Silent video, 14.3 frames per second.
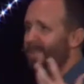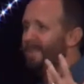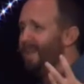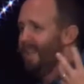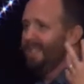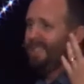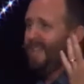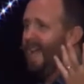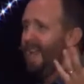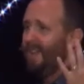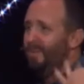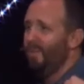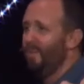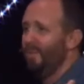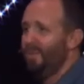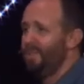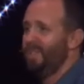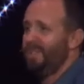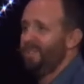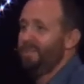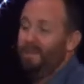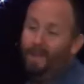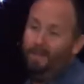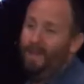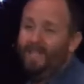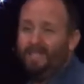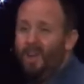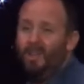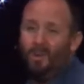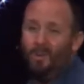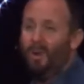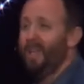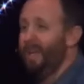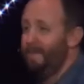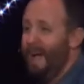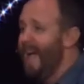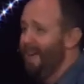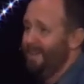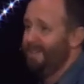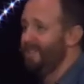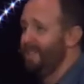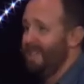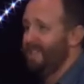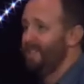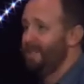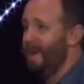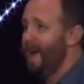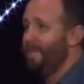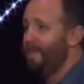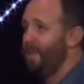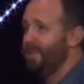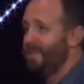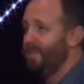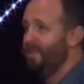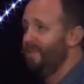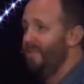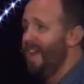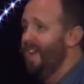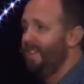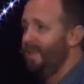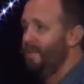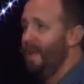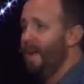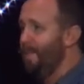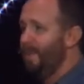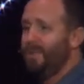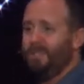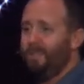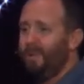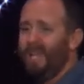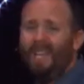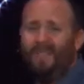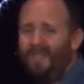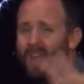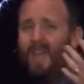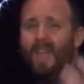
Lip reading: That's kind of that's all that really matters, is because it's my personal faith and my personal belief,